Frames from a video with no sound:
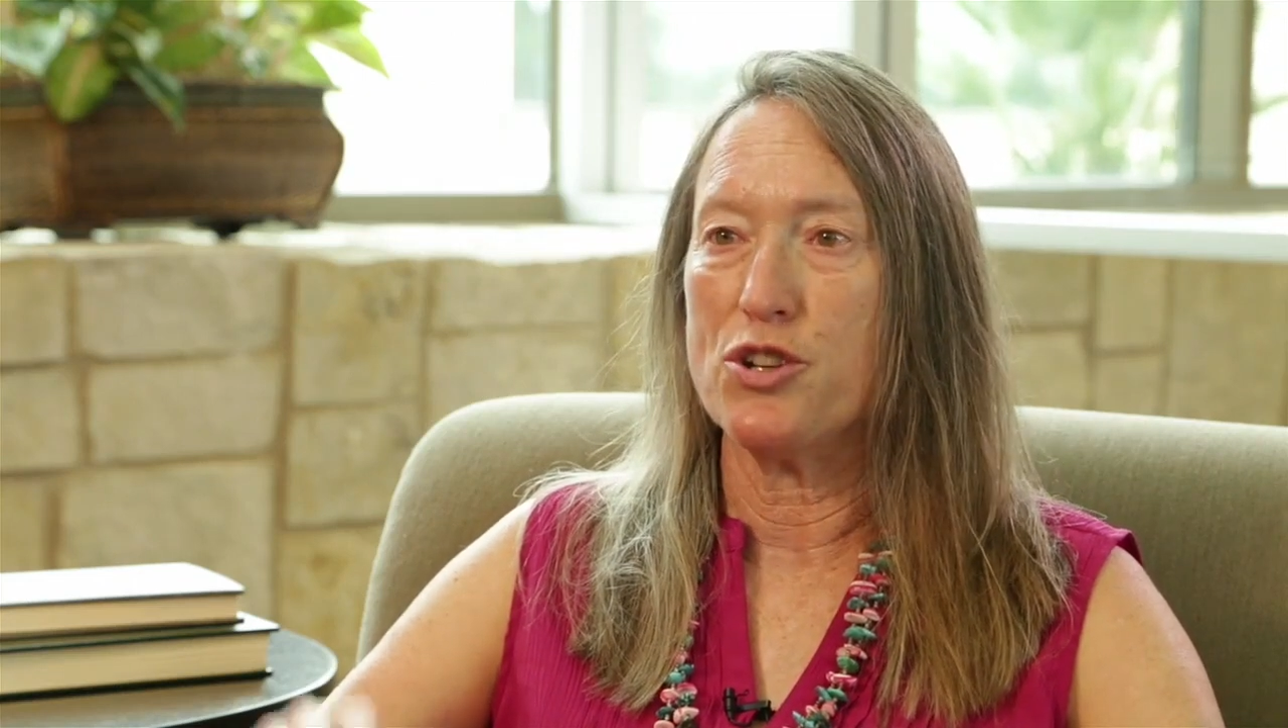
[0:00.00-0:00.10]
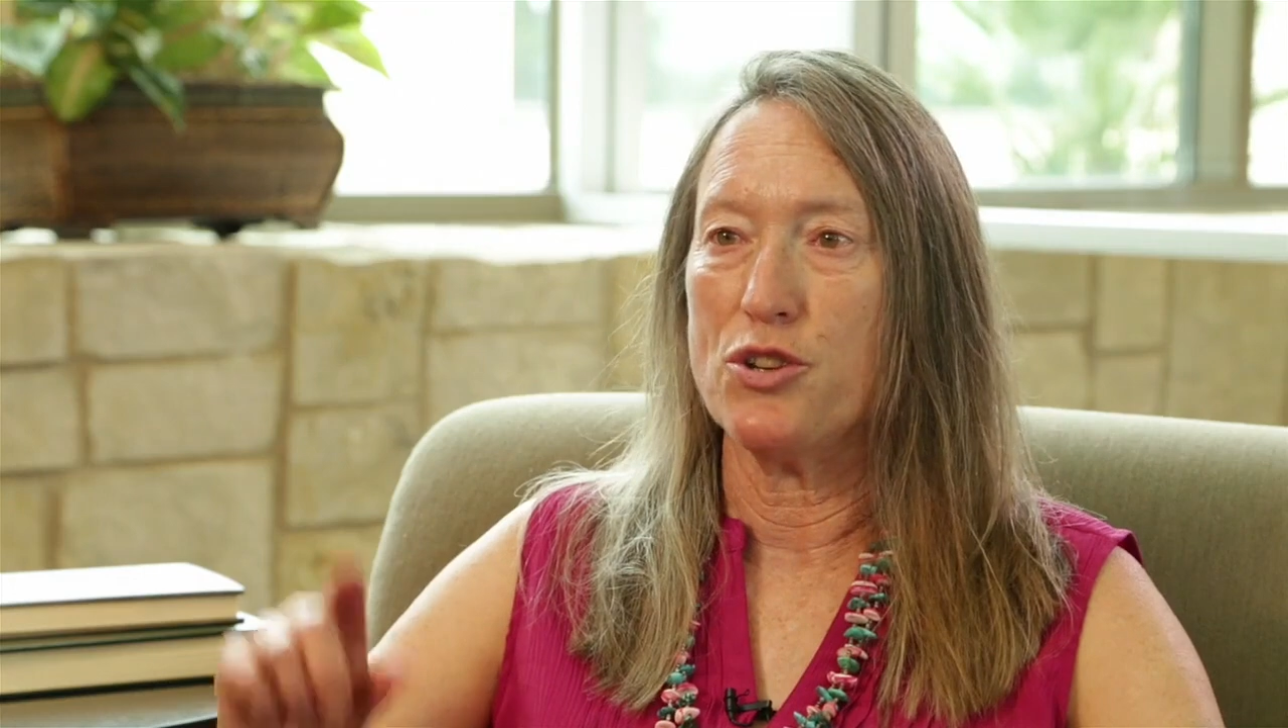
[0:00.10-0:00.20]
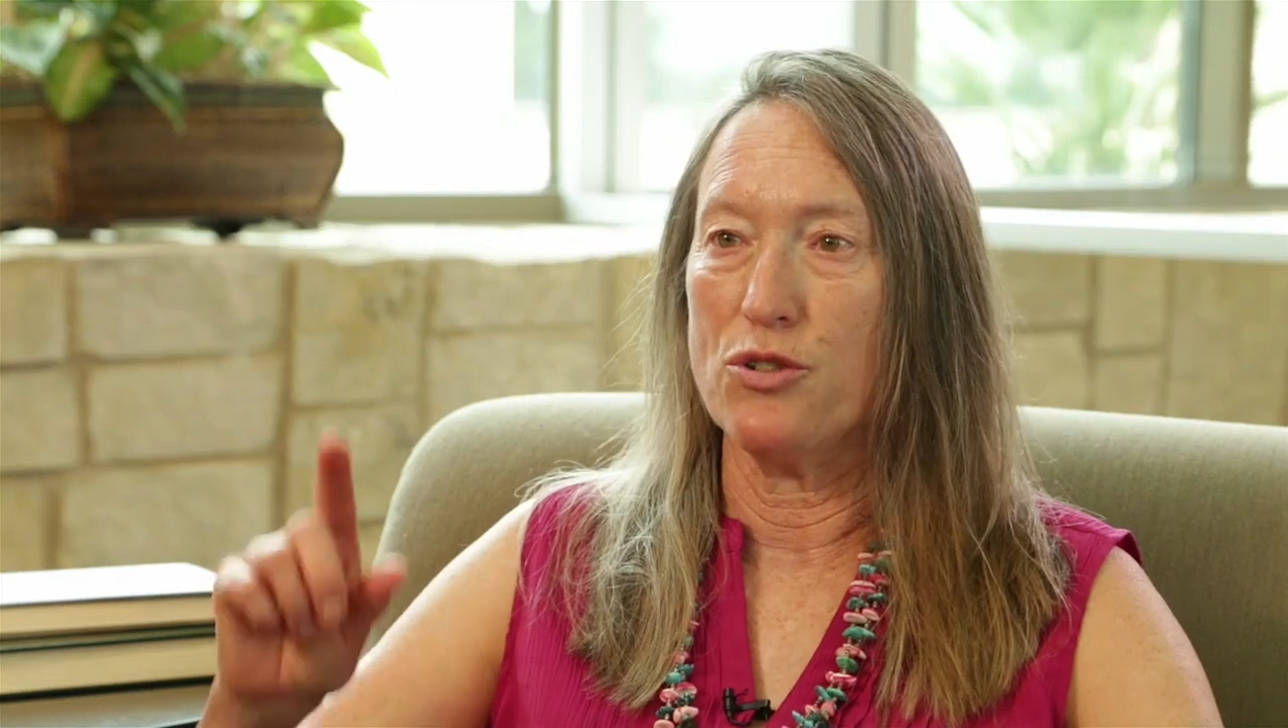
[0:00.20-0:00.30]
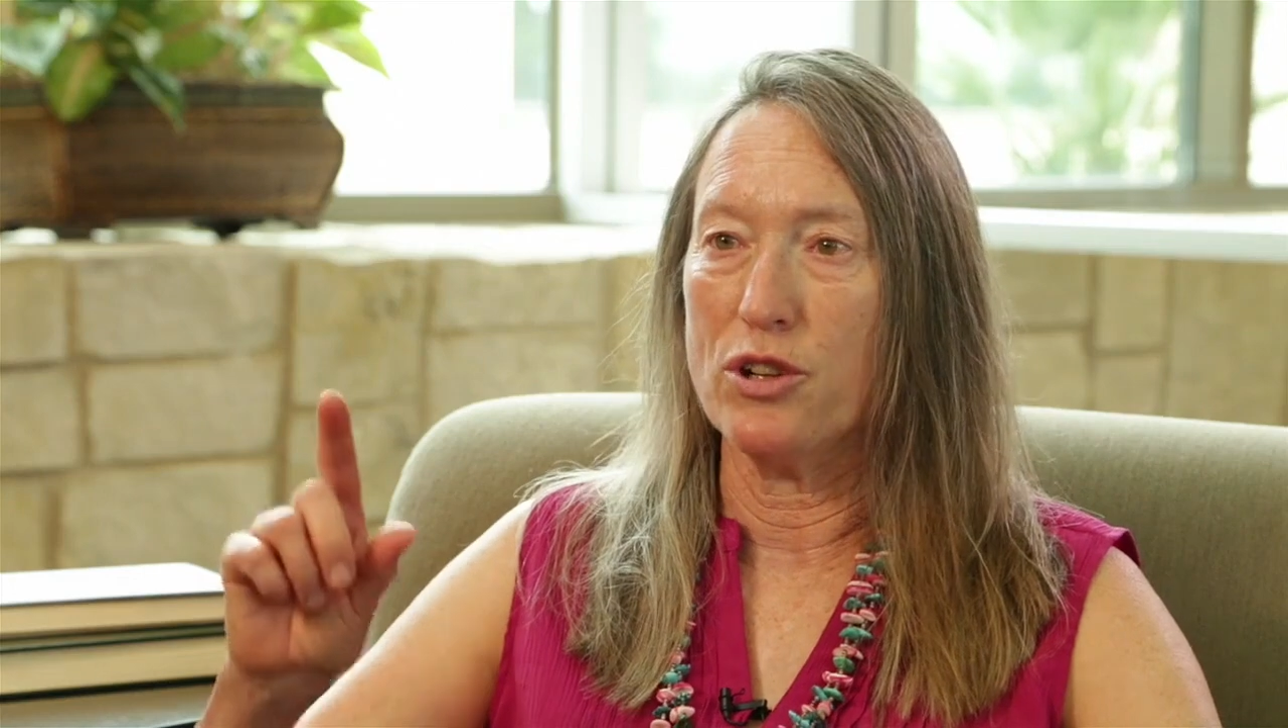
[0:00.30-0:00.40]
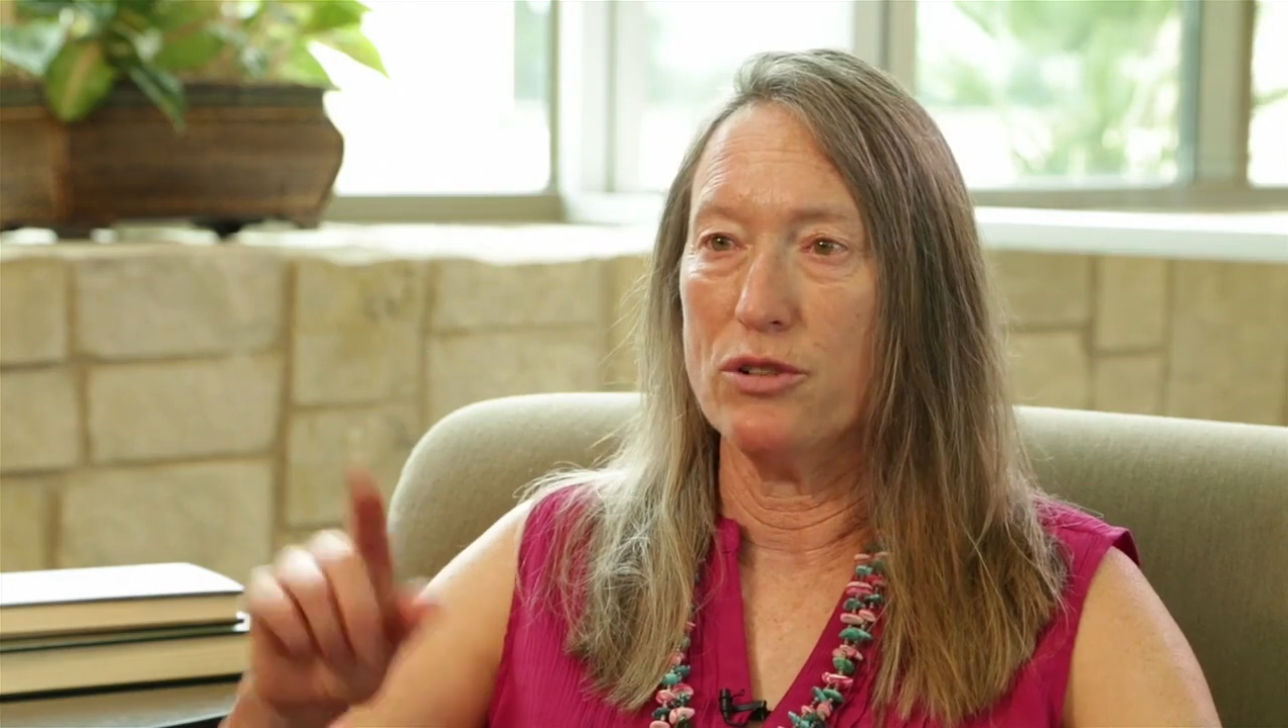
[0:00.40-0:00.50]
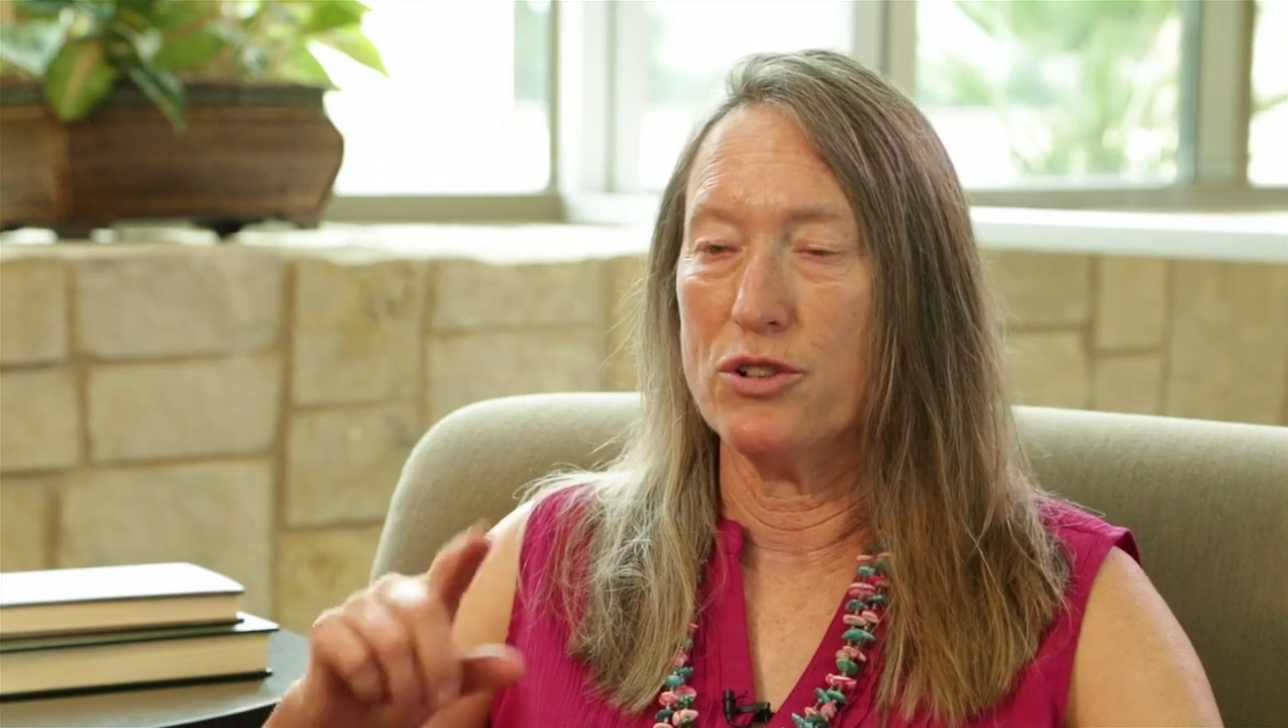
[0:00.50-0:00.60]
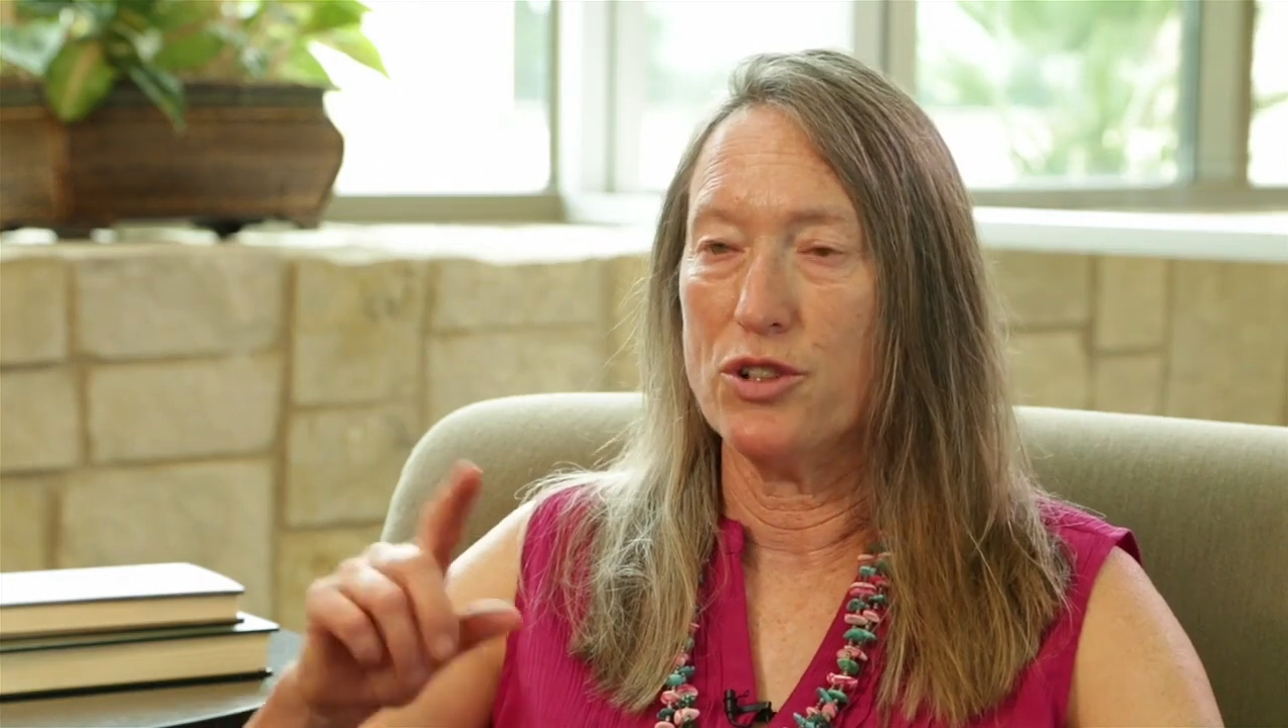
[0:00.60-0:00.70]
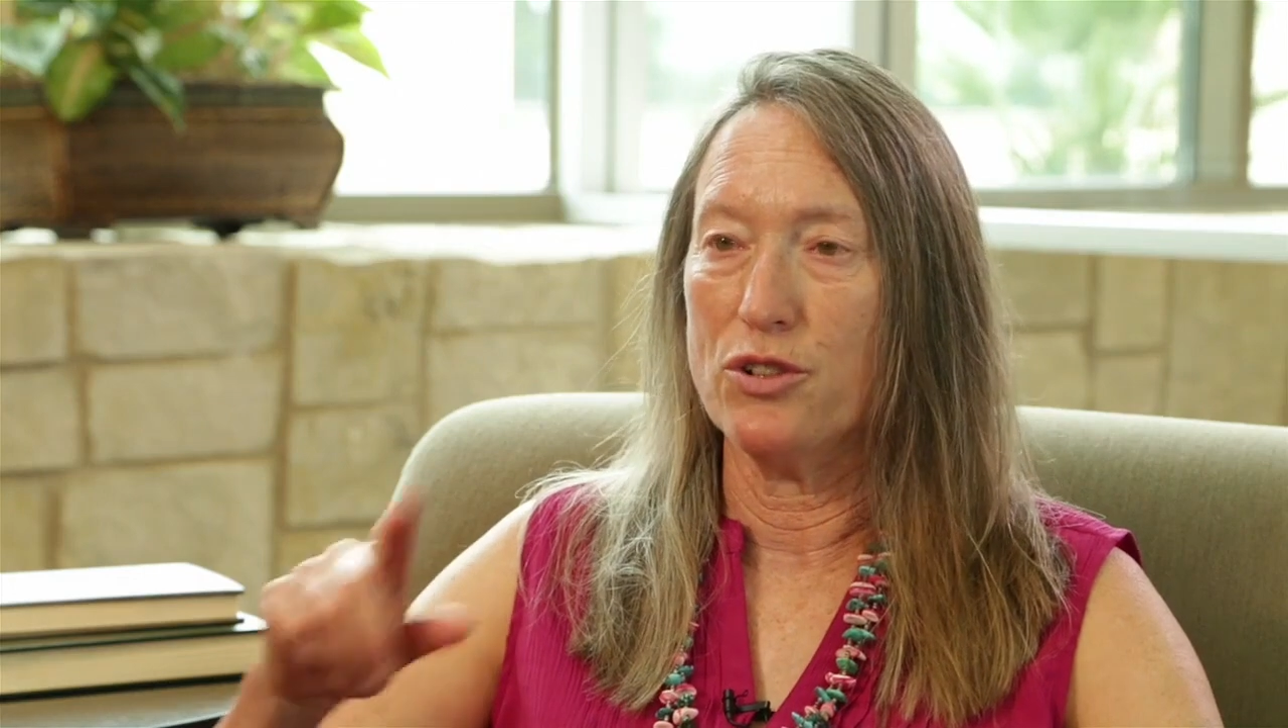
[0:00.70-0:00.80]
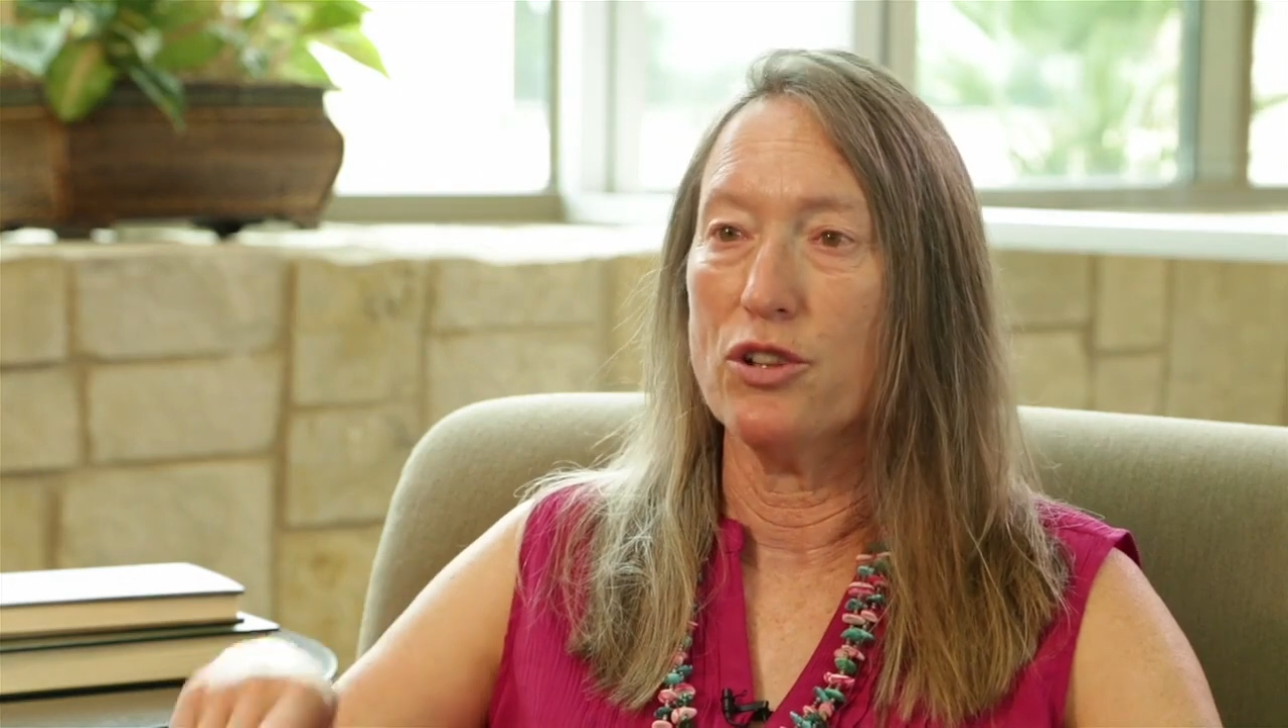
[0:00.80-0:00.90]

to